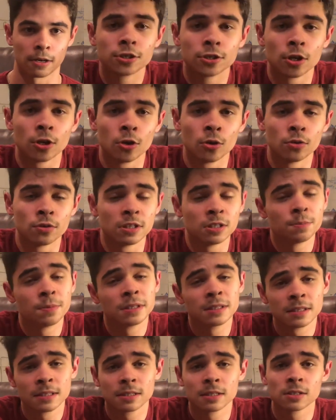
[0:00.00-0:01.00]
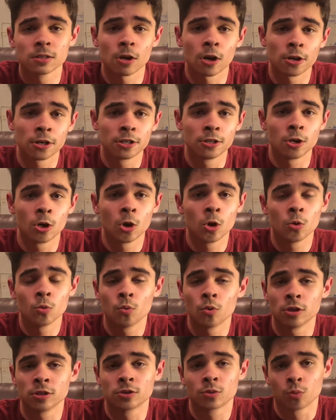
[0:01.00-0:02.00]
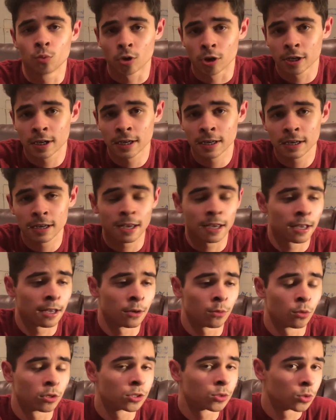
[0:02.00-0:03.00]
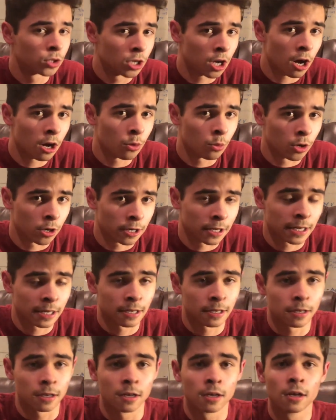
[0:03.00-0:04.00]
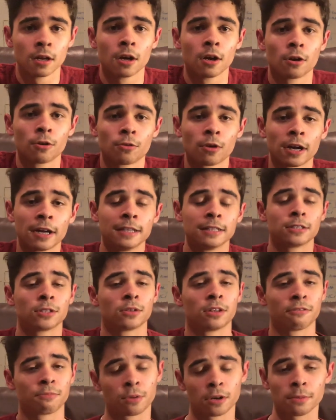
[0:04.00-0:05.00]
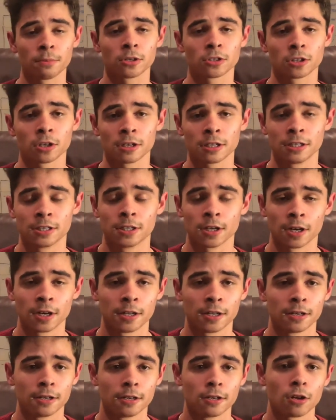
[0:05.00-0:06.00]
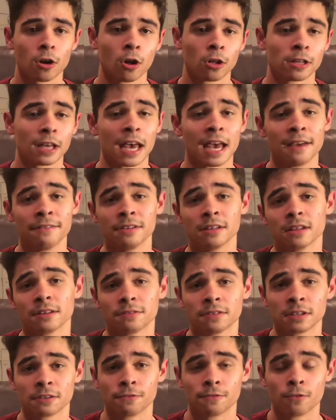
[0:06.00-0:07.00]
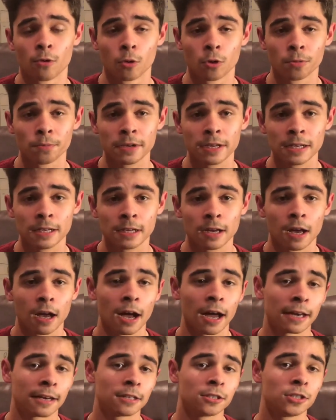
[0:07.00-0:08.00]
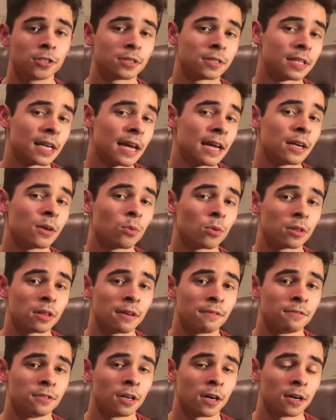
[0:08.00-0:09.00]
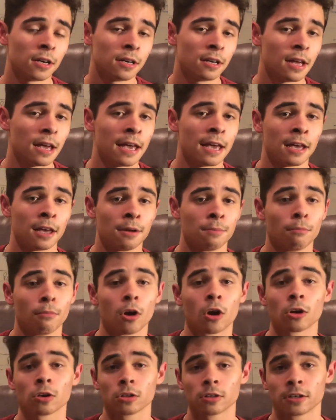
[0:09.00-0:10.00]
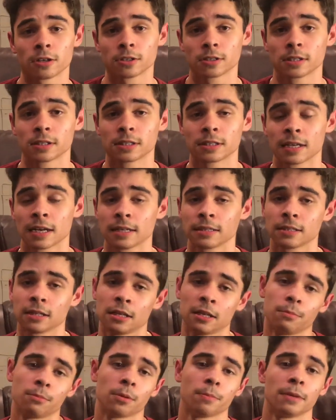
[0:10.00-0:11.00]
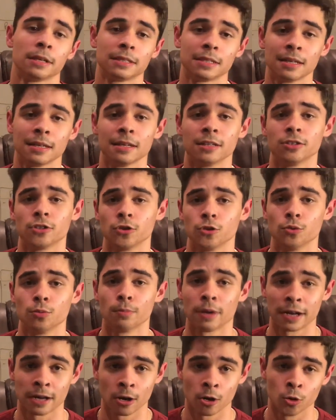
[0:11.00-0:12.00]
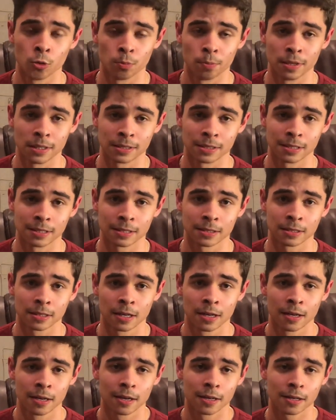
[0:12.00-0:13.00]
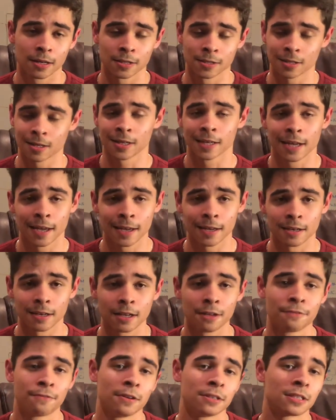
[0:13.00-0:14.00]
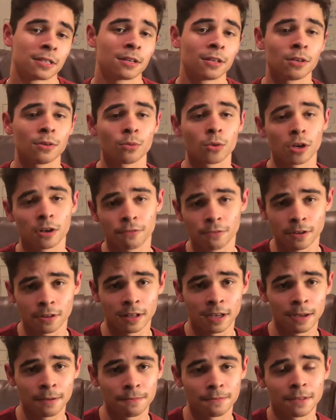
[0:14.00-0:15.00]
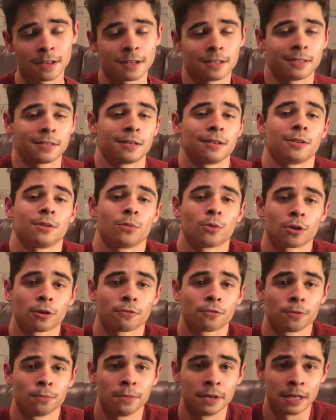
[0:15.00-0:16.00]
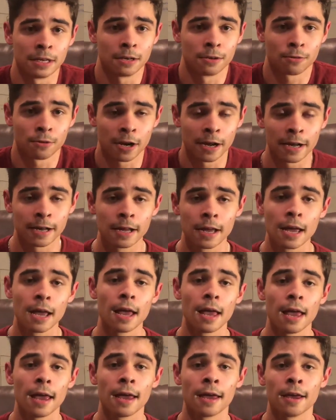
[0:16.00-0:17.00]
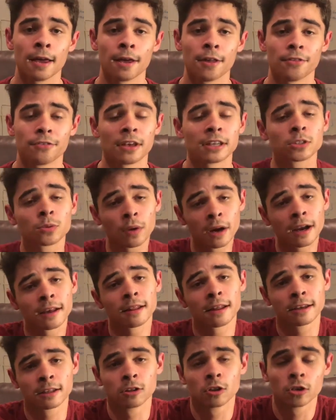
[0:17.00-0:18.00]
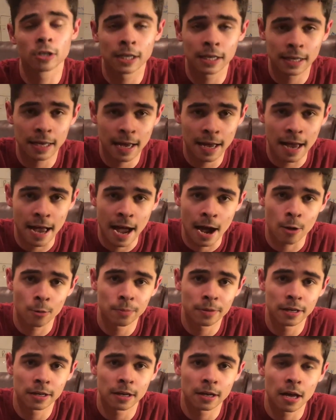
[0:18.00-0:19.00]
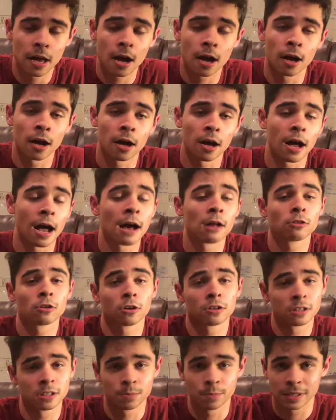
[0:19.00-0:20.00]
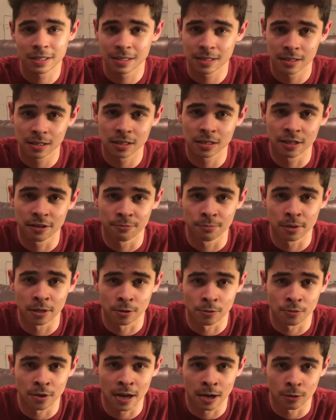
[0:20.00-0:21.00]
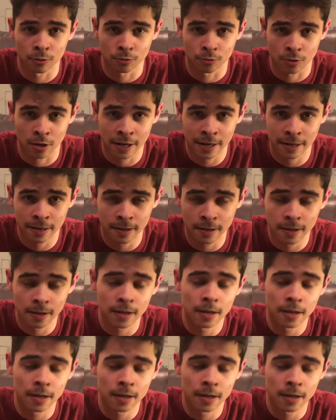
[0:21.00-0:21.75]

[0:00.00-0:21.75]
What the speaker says: So these businesses already know what's working and what's not working, right? So they've pretty much already done all the heavy lifting for me. I can just take what they've done and model their success and implement it into my own business. Because again, if it's gonna work for them, then it's gonna work for me, right? And that's why I like looking at how long these businesses have been around, right?